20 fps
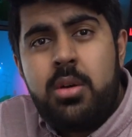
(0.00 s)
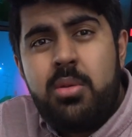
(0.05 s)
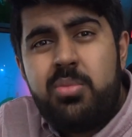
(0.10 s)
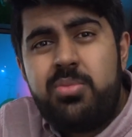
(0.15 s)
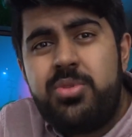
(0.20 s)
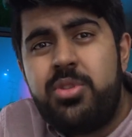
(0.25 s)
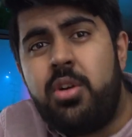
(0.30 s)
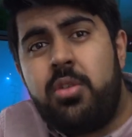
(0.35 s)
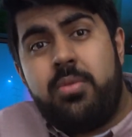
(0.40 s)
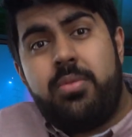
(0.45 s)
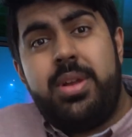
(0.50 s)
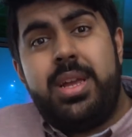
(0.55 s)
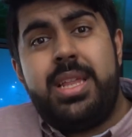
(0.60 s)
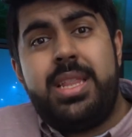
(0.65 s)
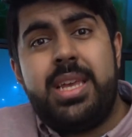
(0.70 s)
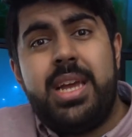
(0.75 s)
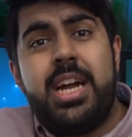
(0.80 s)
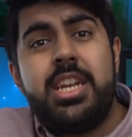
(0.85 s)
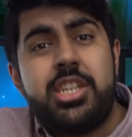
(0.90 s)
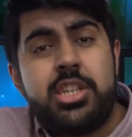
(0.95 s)
Not
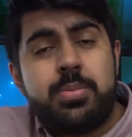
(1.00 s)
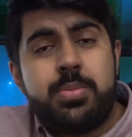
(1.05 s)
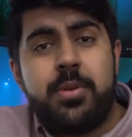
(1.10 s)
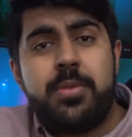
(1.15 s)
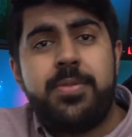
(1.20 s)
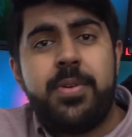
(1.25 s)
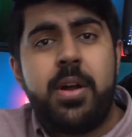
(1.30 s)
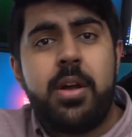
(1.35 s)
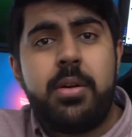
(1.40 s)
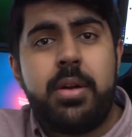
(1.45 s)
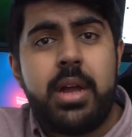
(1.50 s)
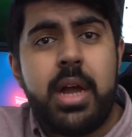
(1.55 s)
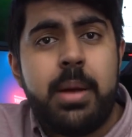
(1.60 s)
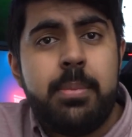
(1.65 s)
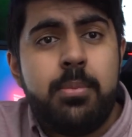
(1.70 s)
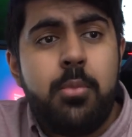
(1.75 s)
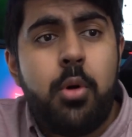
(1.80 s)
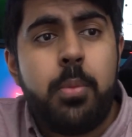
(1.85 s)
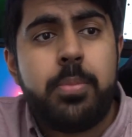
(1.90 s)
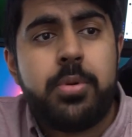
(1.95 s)
really. I just prefer it.
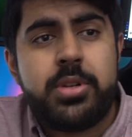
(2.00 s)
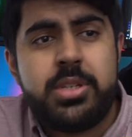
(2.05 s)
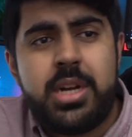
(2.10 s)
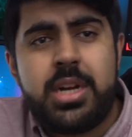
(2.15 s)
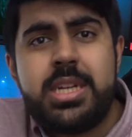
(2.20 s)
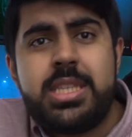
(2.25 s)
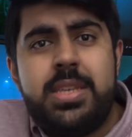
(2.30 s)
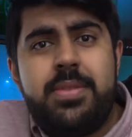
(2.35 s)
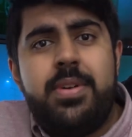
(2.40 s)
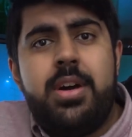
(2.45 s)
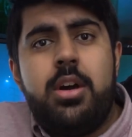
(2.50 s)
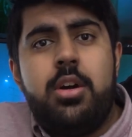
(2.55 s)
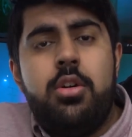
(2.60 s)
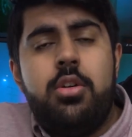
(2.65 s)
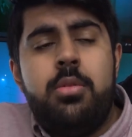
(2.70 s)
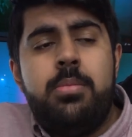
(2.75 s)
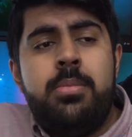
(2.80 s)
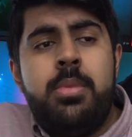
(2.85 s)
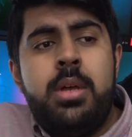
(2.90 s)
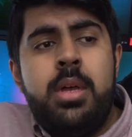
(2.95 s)
I'm more productive at
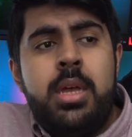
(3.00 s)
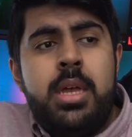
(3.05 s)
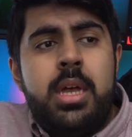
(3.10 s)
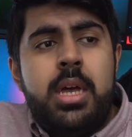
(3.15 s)
home.